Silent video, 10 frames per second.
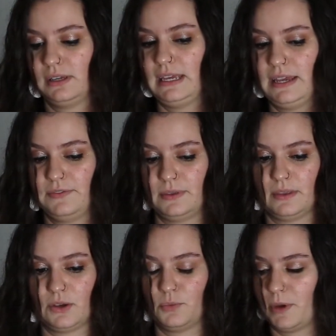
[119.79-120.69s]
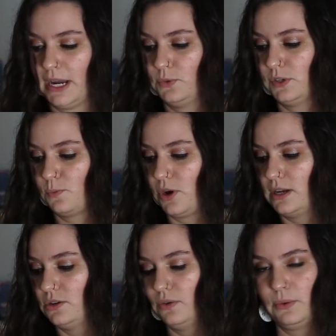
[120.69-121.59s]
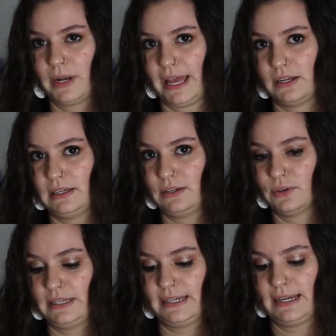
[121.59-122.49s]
even though mine was brand new, I went ahead and degreased it